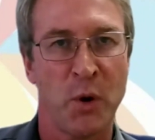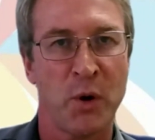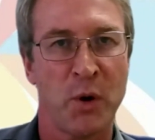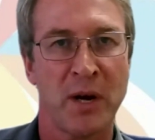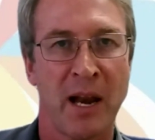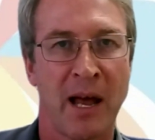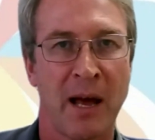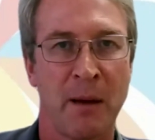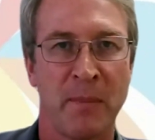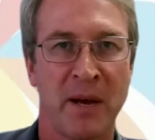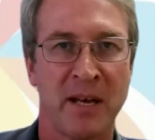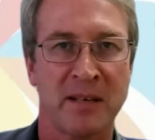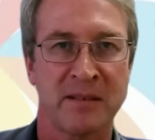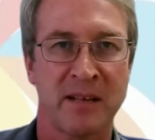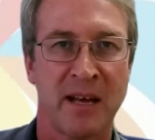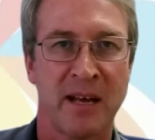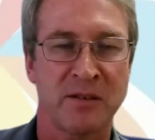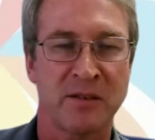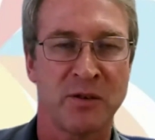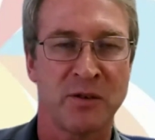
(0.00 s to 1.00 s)
So burnt
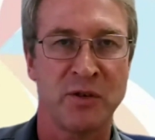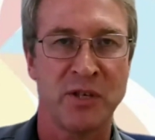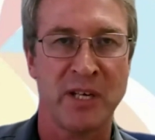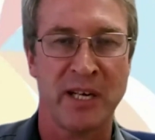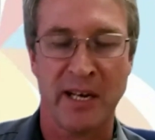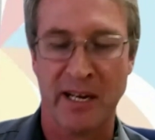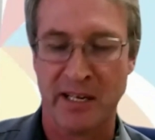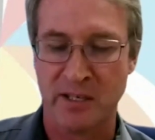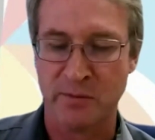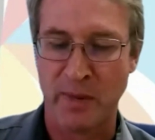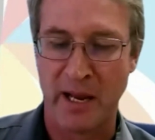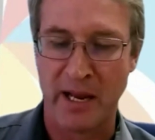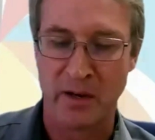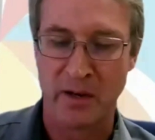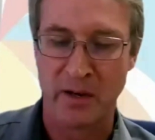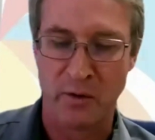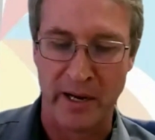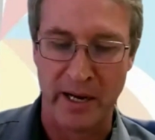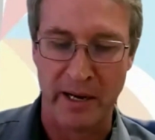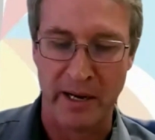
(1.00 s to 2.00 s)
lime, as Eugene
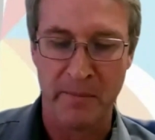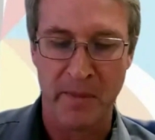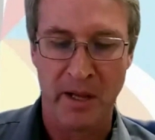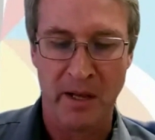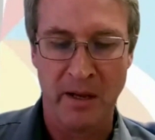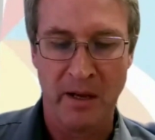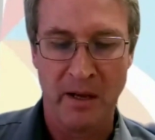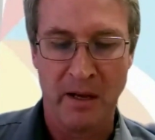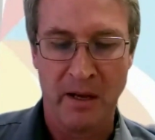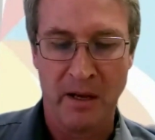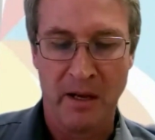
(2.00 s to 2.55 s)
explained already.